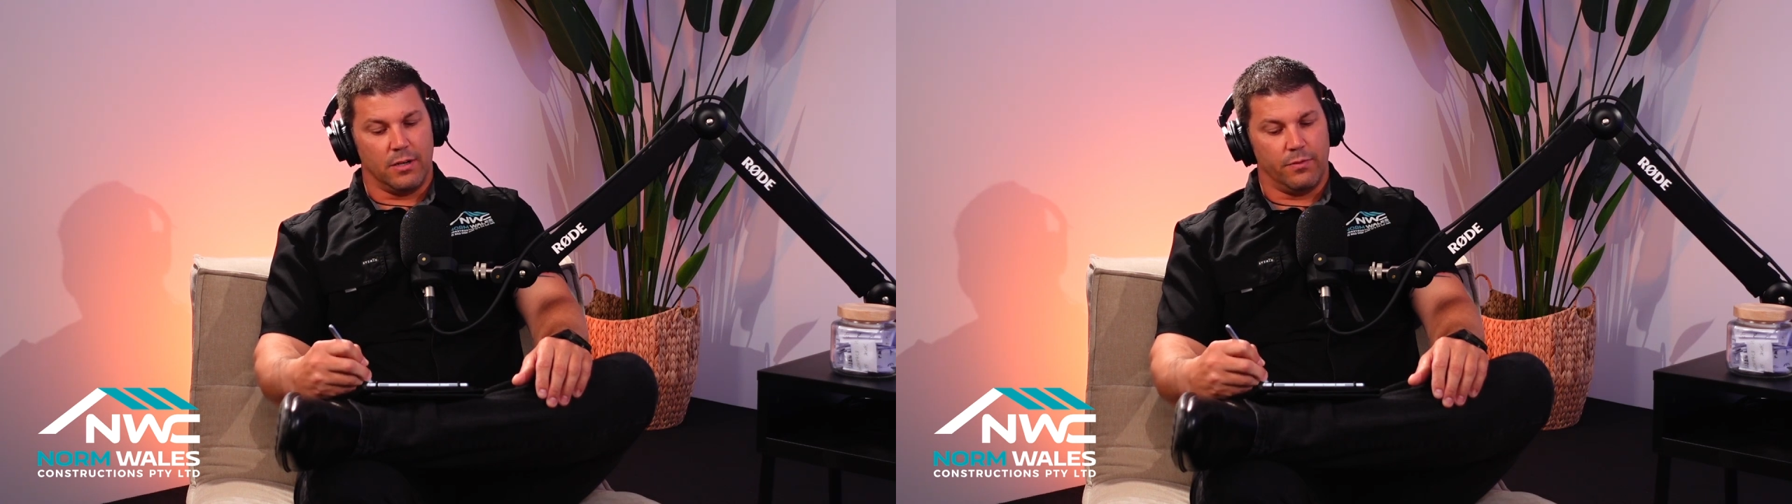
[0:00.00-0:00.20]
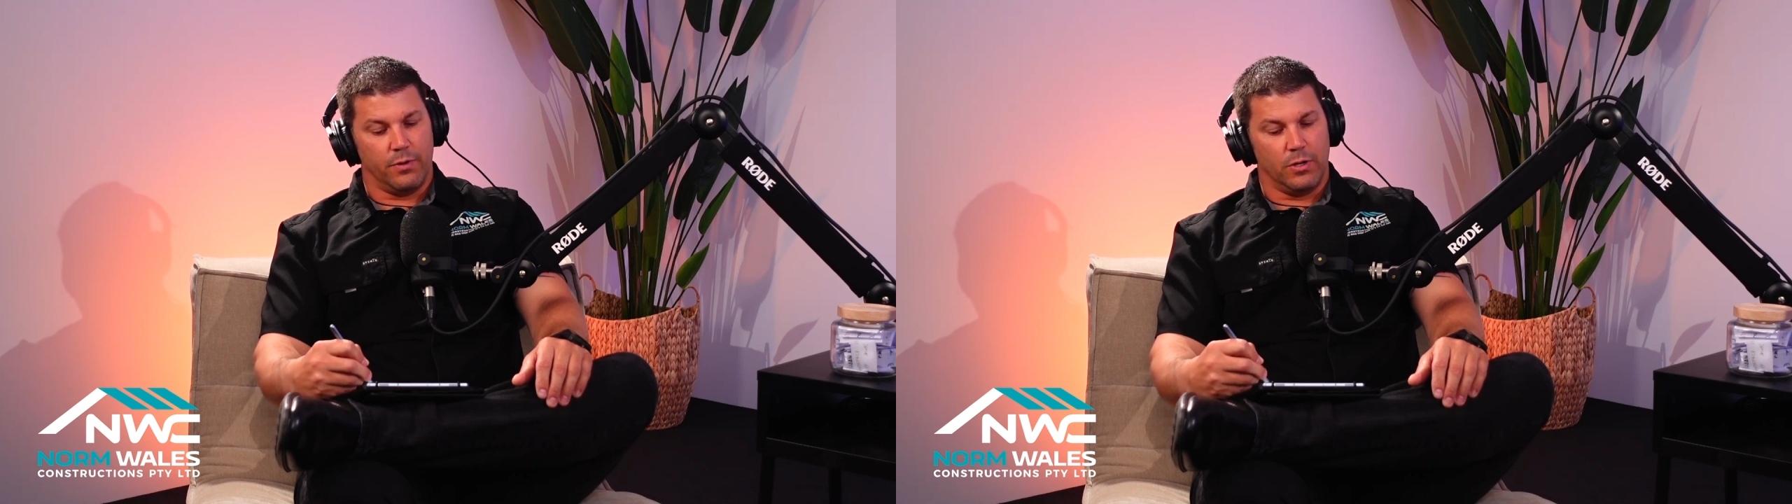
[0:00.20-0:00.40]

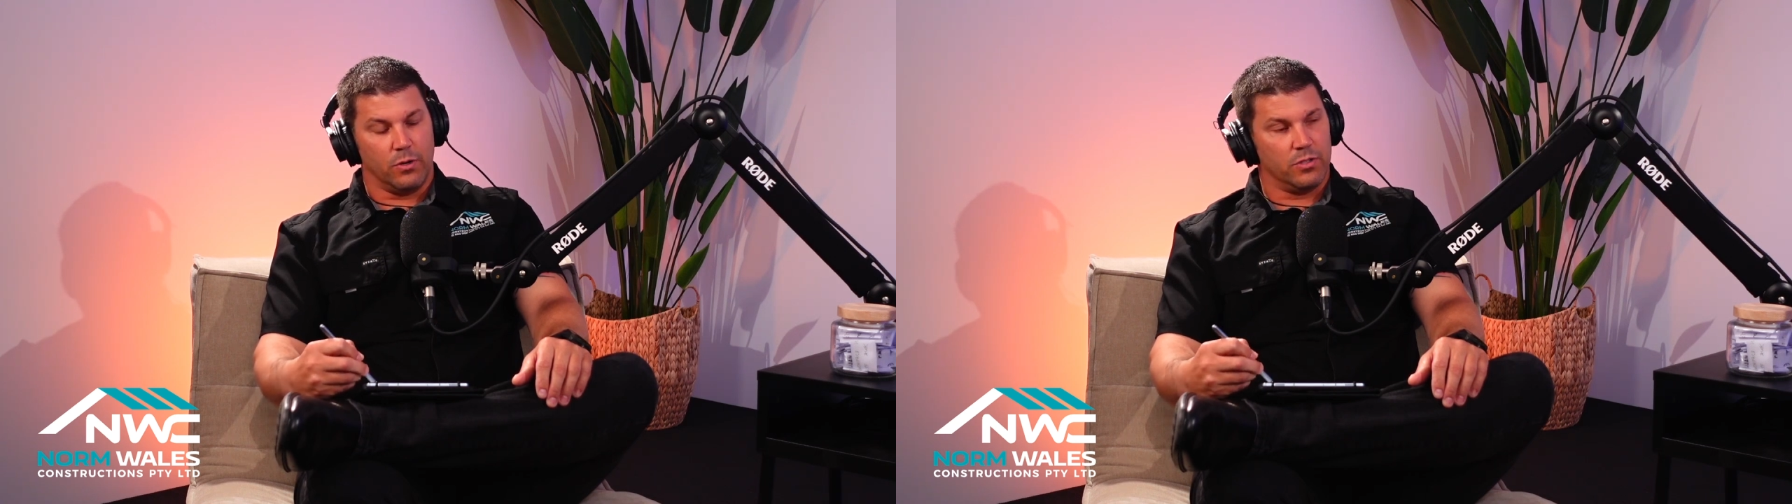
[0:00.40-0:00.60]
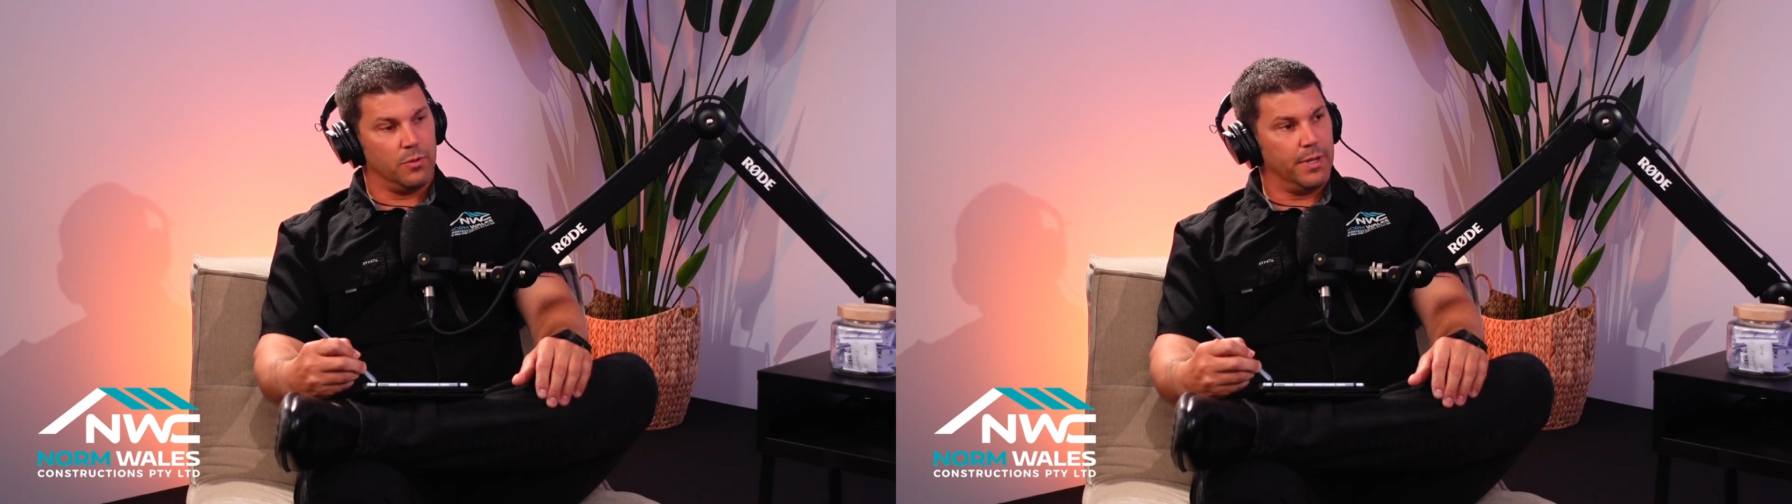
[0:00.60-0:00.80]
for you
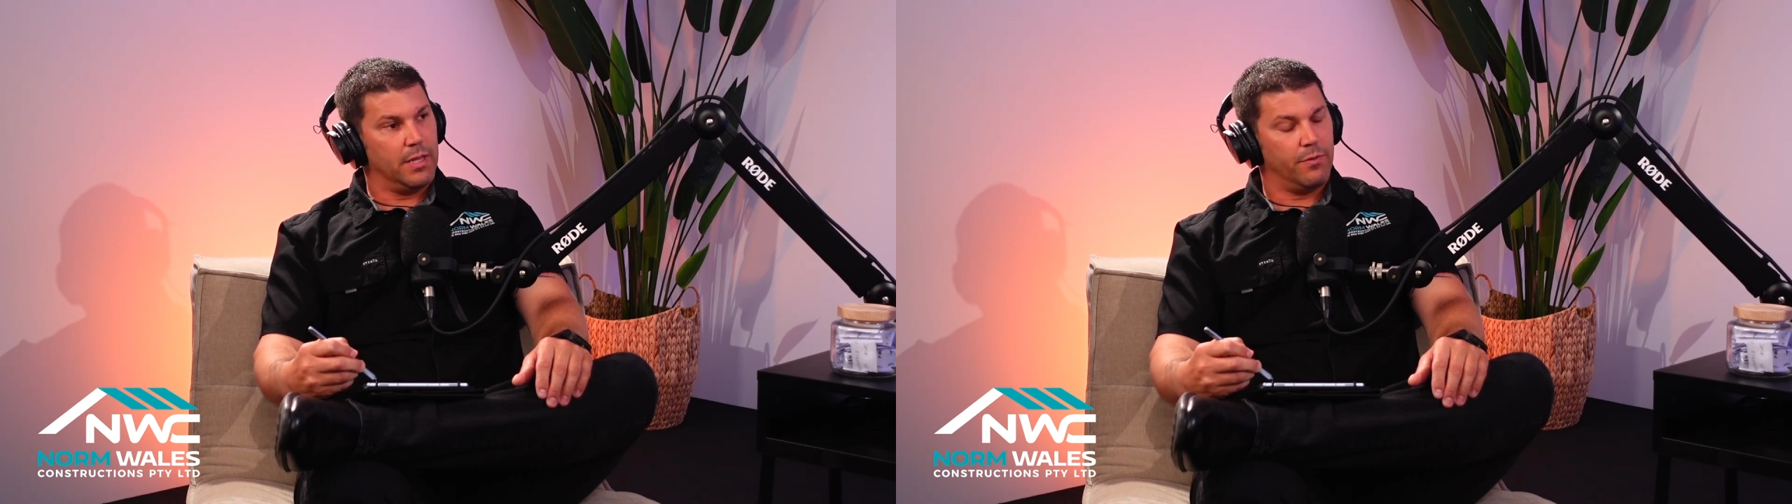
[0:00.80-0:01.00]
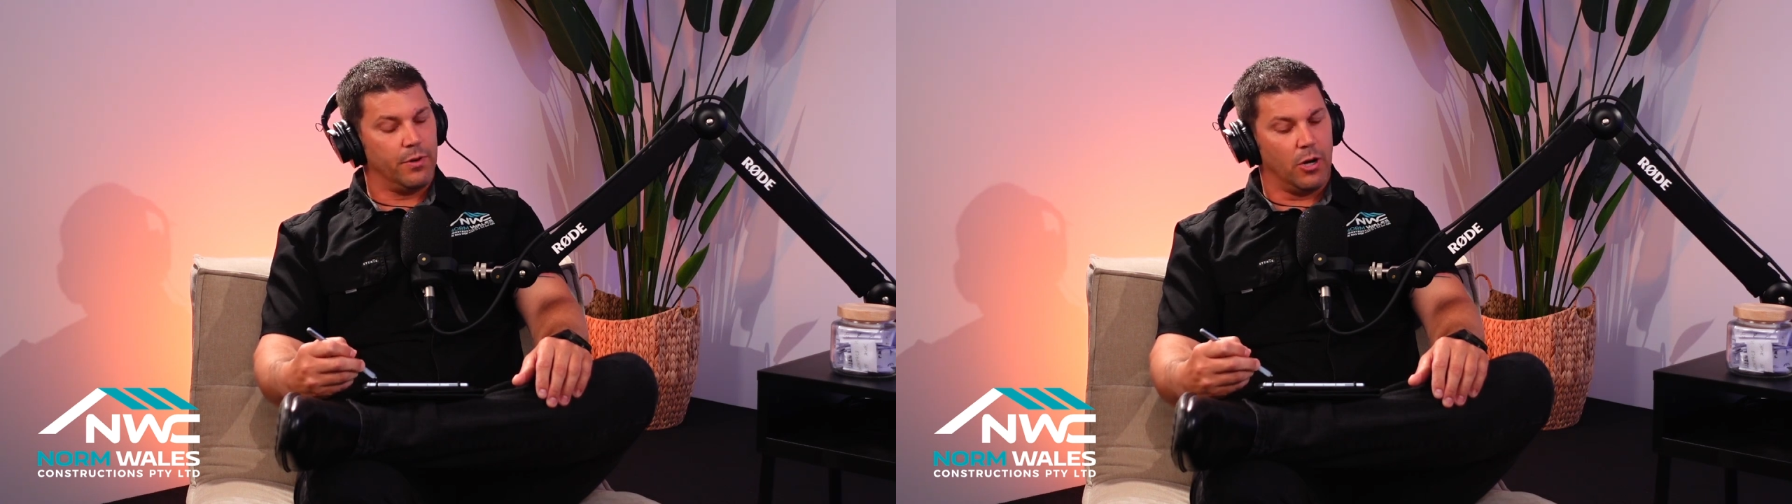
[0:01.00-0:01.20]
guys to be
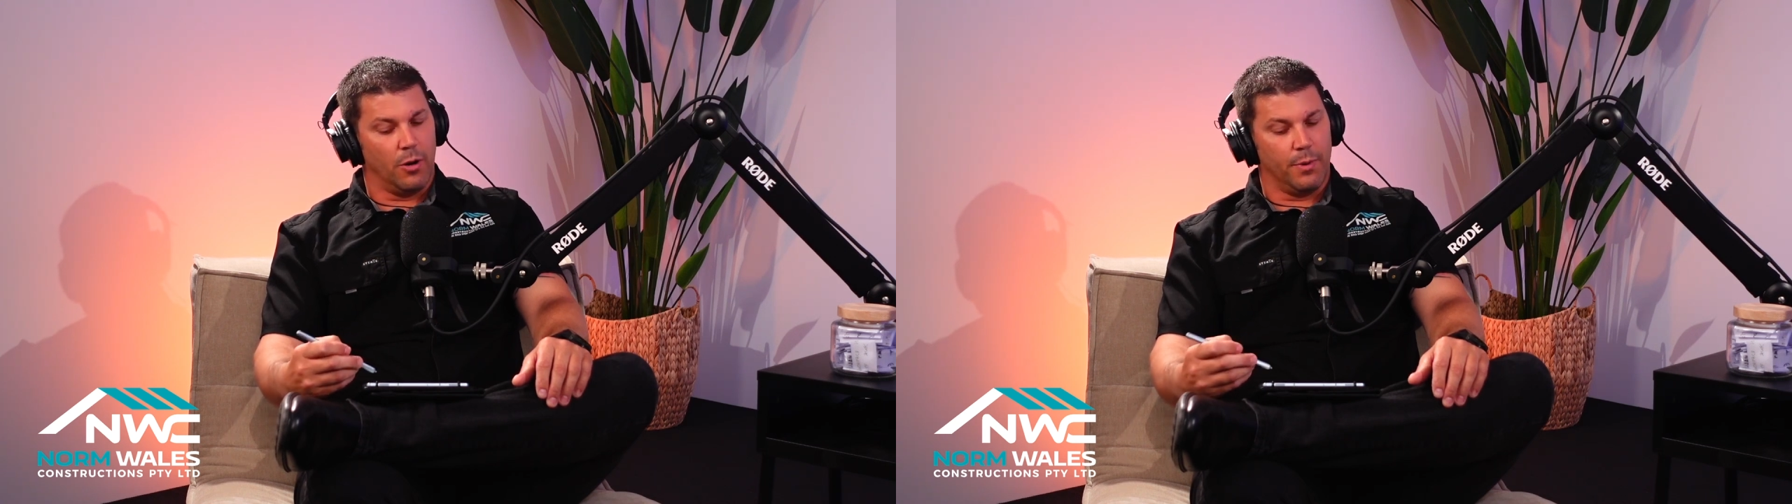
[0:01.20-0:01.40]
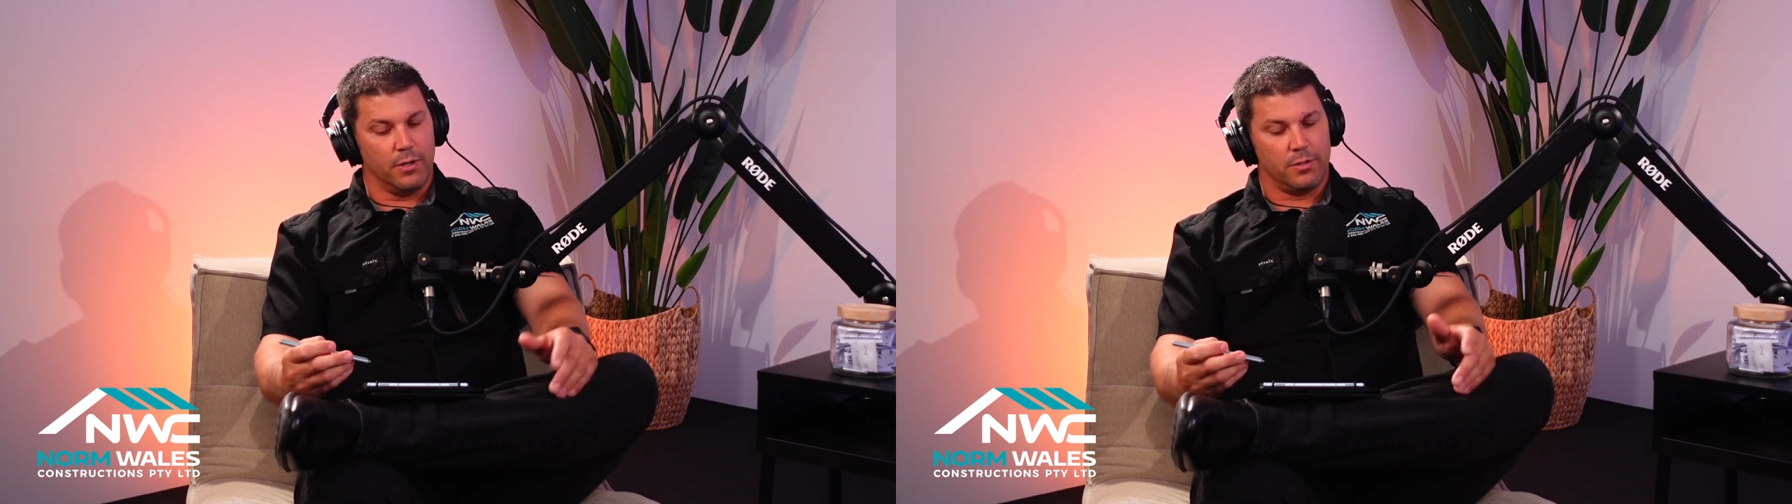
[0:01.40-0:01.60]
there for the
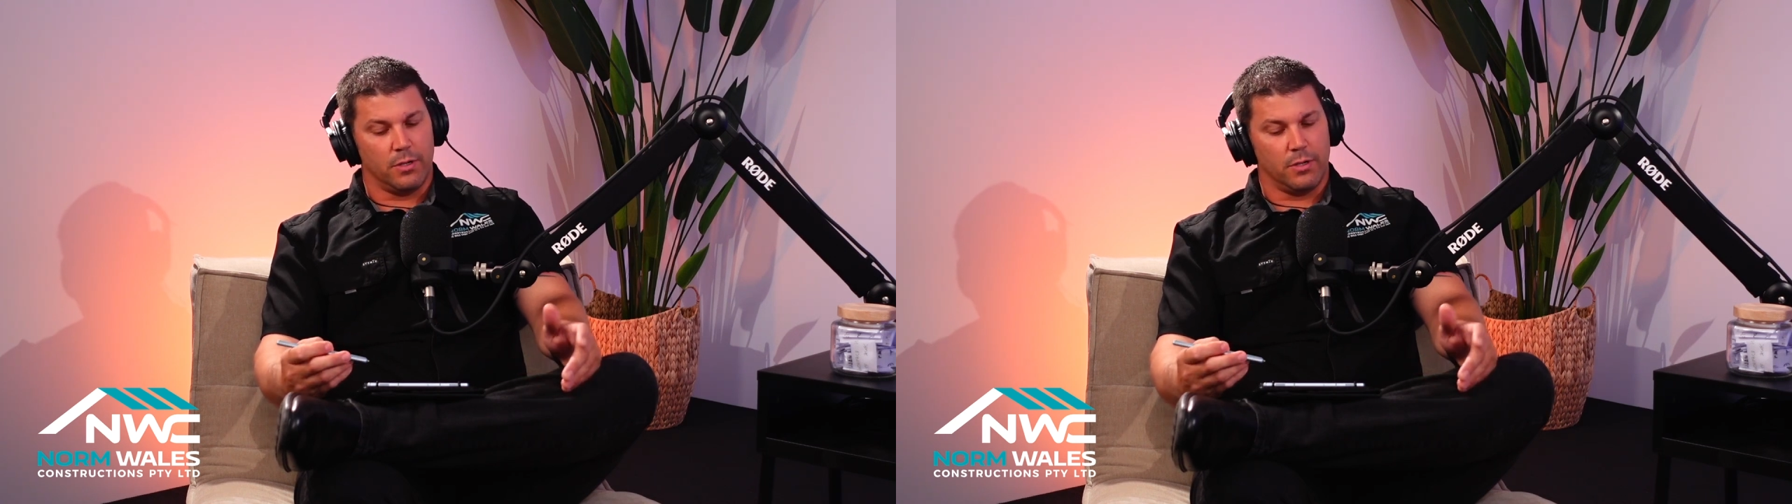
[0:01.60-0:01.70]
homeowner.